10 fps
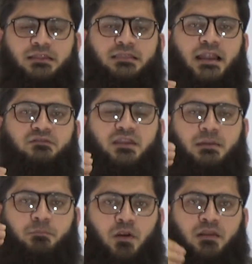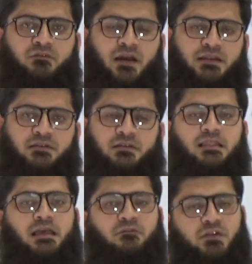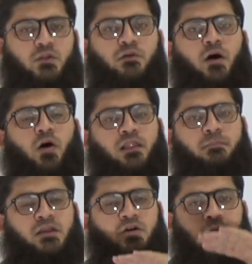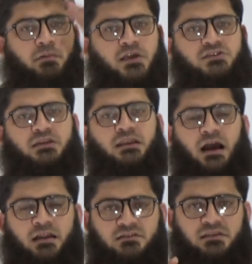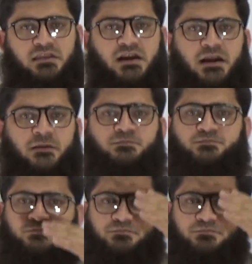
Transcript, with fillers: That's very important factor. We know that all the big corporations like Ernst Young,